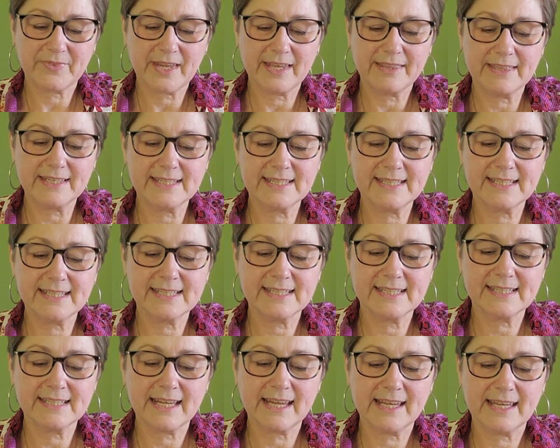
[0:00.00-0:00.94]
This
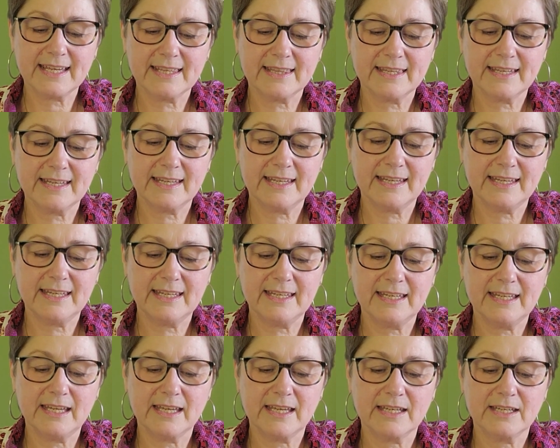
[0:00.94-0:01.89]
is
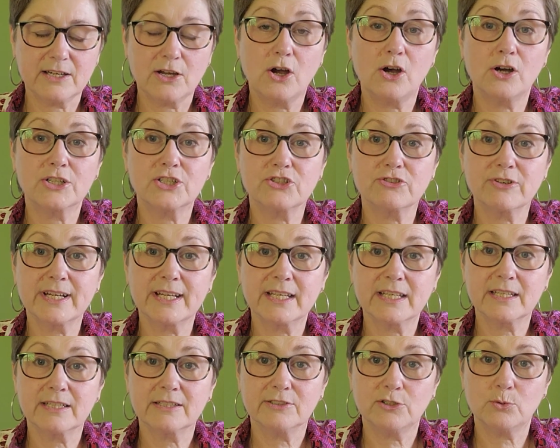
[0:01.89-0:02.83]
the hot
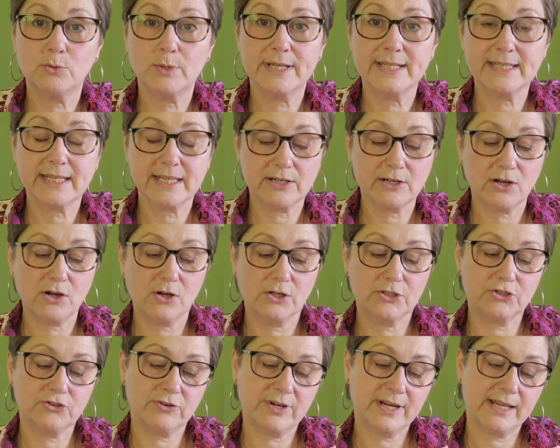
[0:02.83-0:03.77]
drink. You always get a
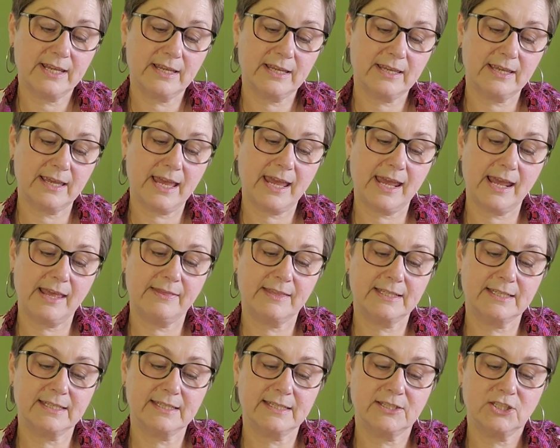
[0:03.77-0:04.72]
hot drink, and
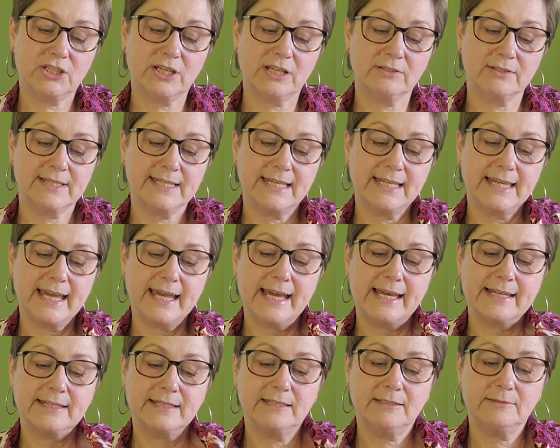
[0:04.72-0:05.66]
this is Chelsea
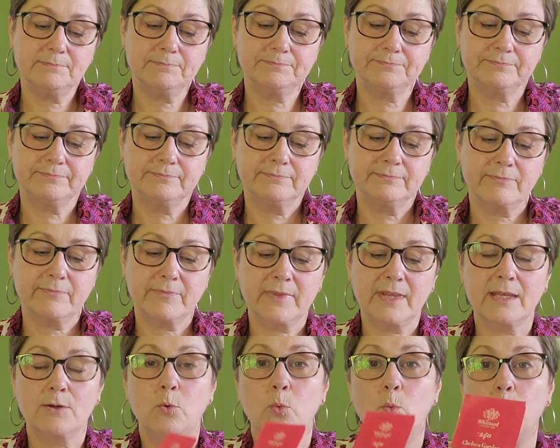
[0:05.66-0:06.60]
Garden
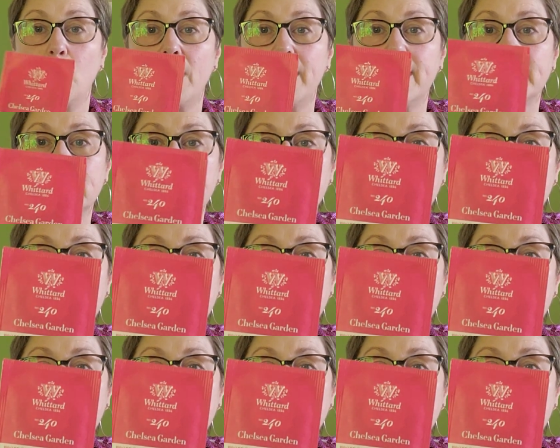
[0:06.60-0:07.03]
white